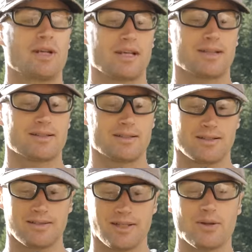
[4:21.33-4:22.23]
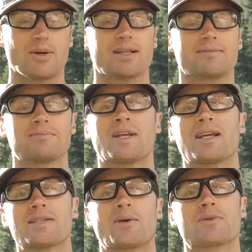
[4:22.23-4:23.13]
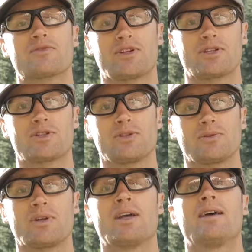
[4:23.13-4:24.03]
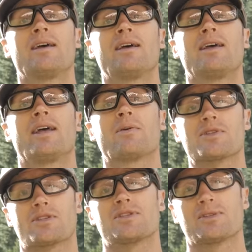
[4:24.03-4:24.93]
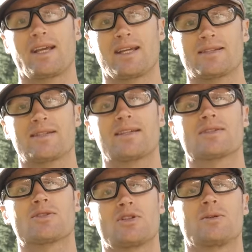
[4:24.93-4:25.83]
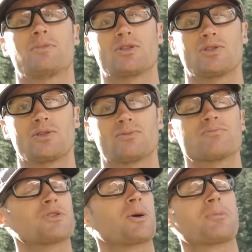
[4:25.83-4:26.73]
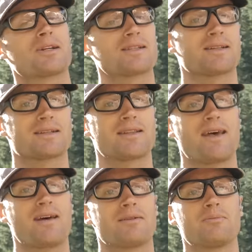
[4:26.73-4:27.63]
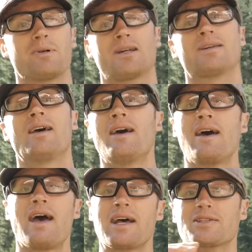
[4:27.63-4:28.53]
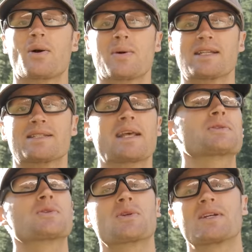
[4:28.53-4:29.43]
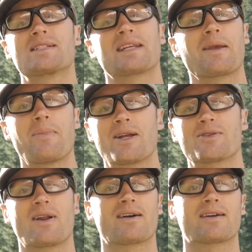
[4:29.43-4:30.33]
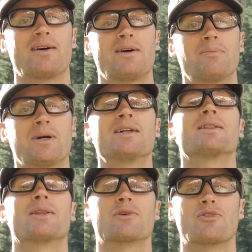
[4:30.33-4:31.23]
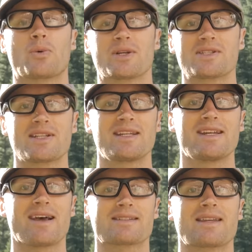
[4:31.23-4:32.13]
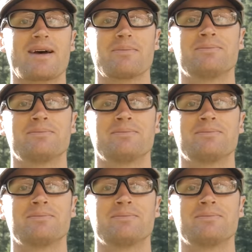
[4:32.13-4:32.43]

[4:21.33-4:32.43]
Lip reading: And you know what, it's always fun to shoot, and with steel cased it's cheap to shoot, so I'll probably stick to that. But as always, thanks for joining us at kitbadger.com. look forward to seeing you next time.